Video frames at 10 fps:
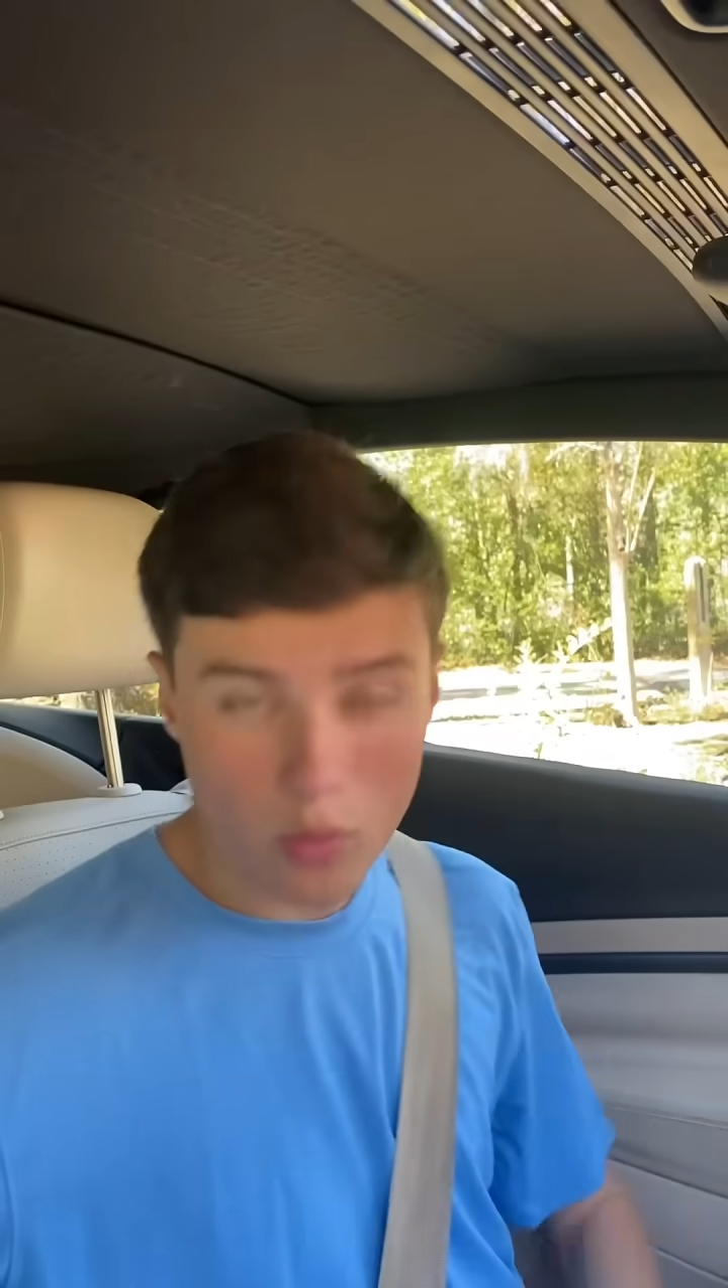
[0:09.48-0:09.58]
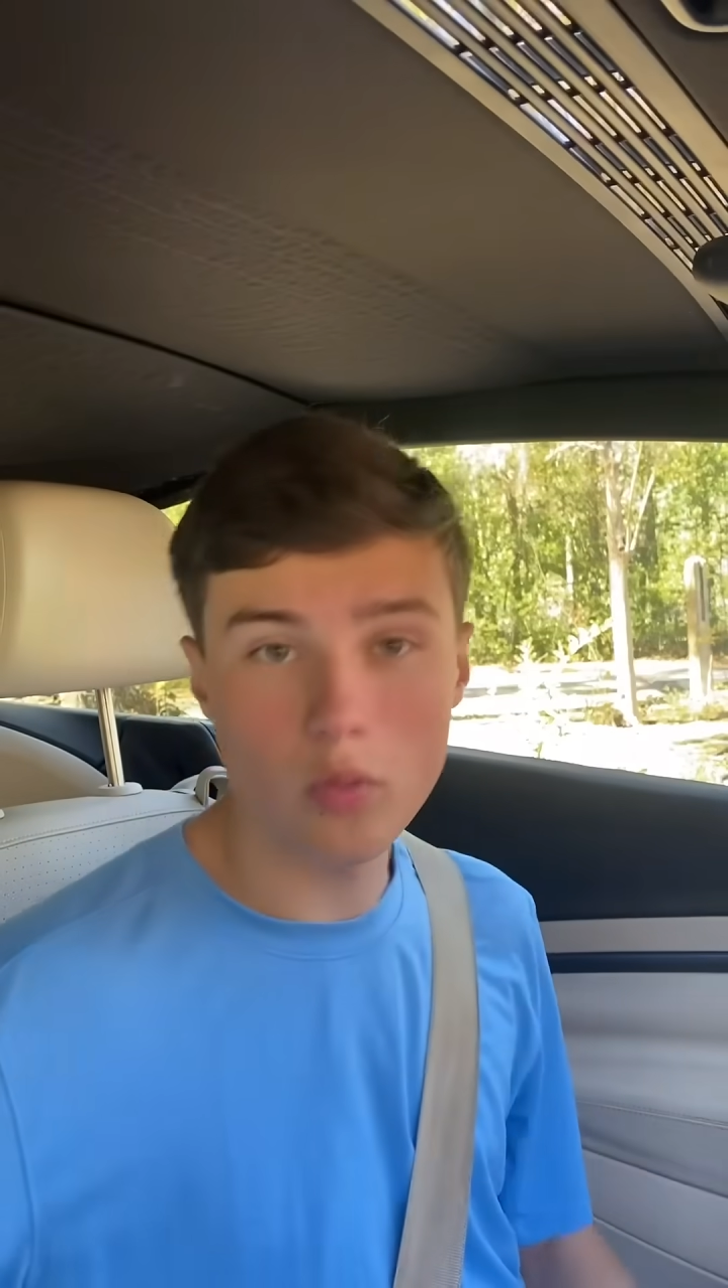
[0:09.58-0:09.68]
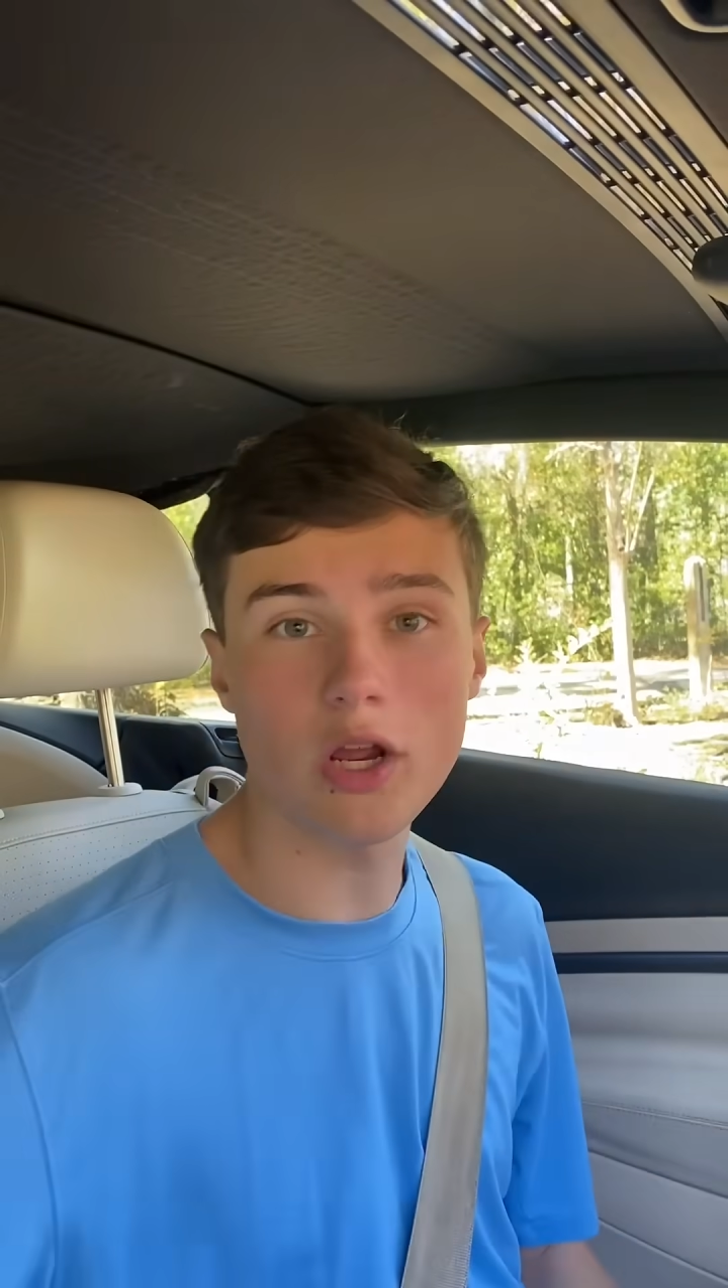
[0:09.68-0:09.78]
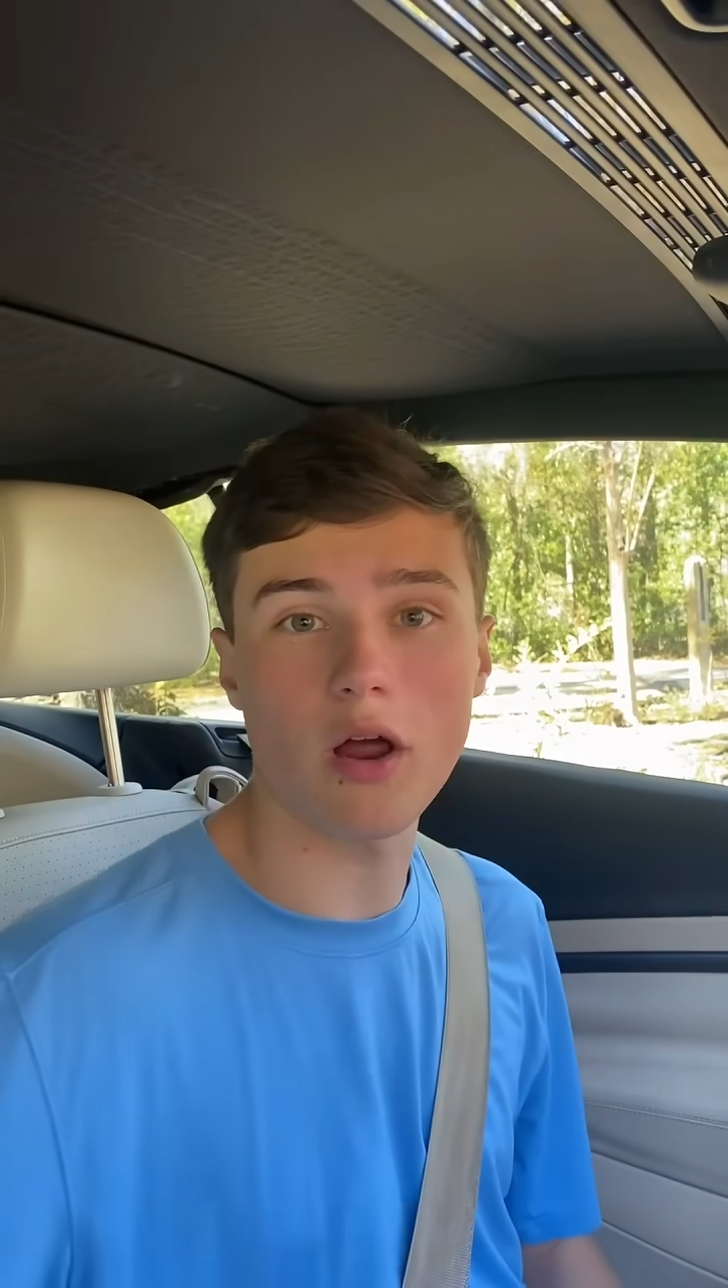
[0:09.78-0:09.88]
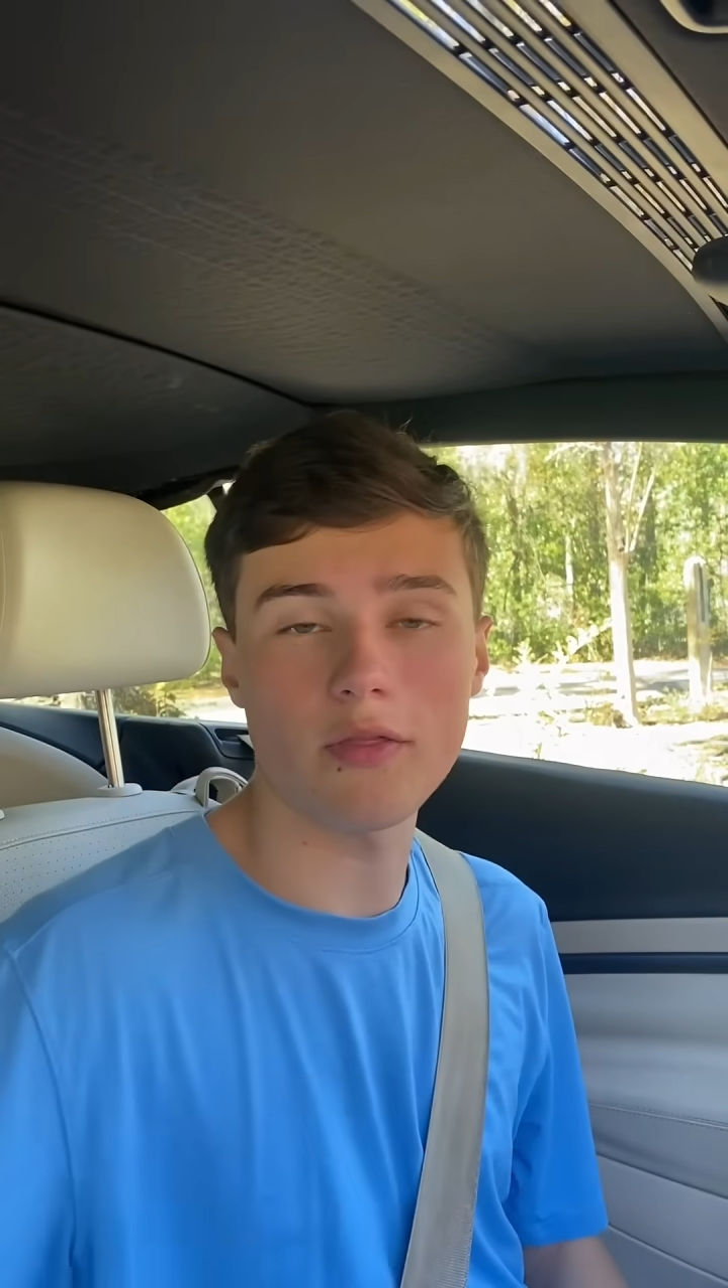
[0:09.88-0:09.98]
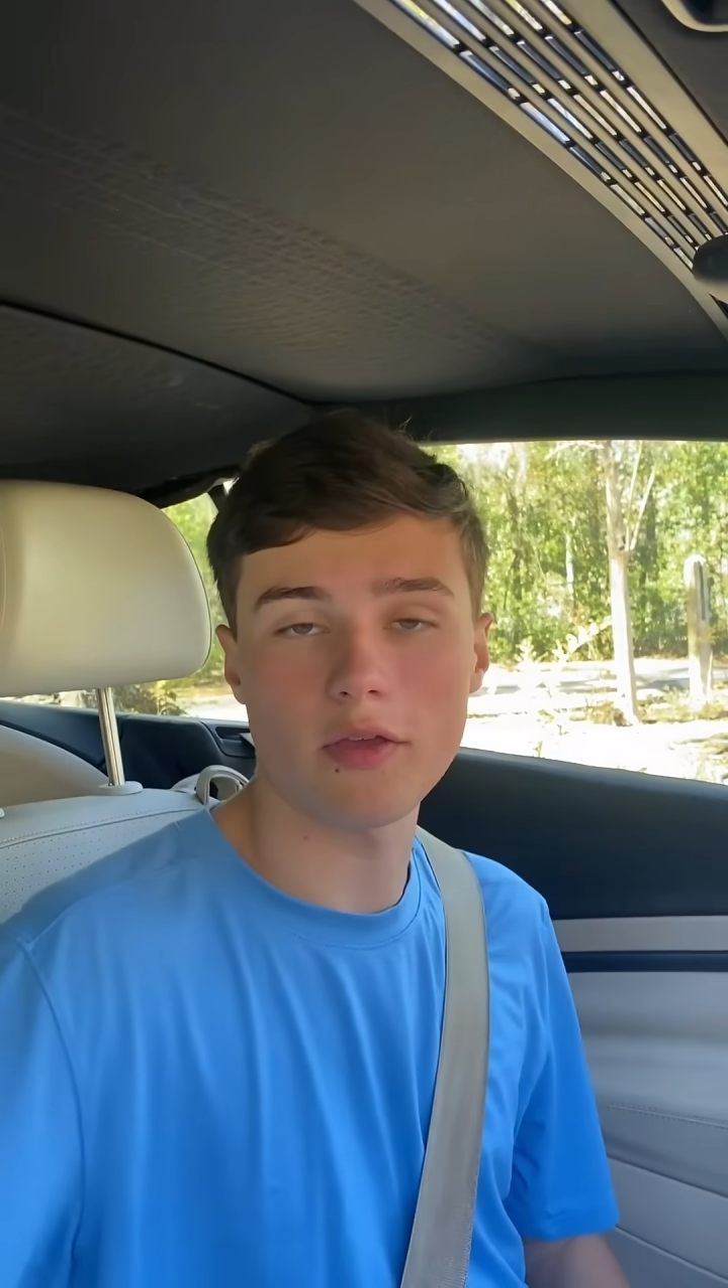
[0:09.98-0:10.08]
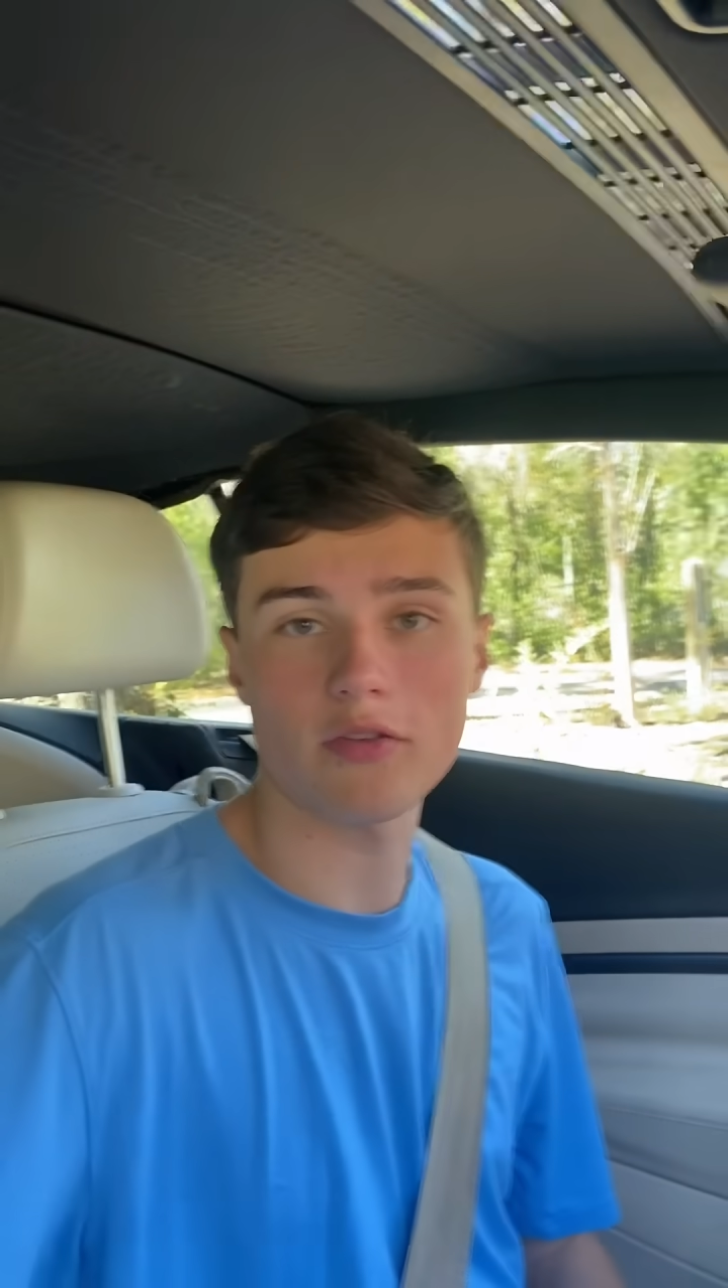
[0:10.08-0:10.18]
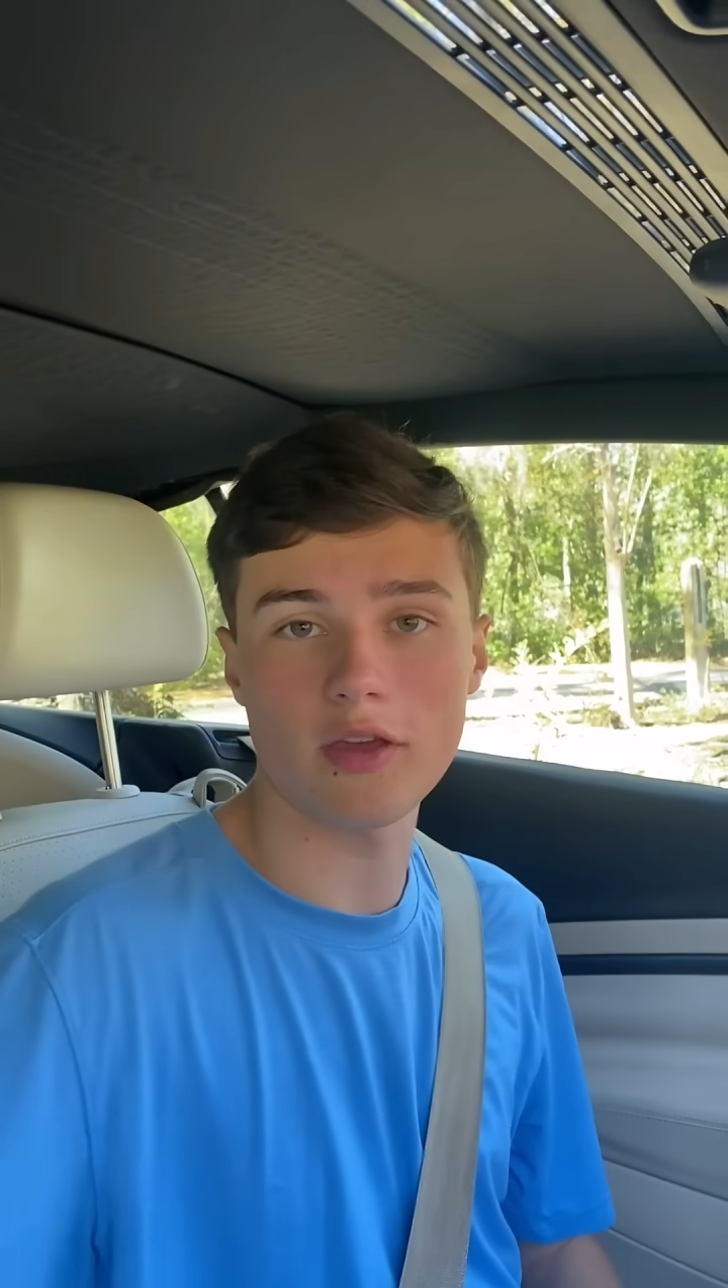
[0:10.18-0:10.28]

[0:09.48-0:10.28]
We got this.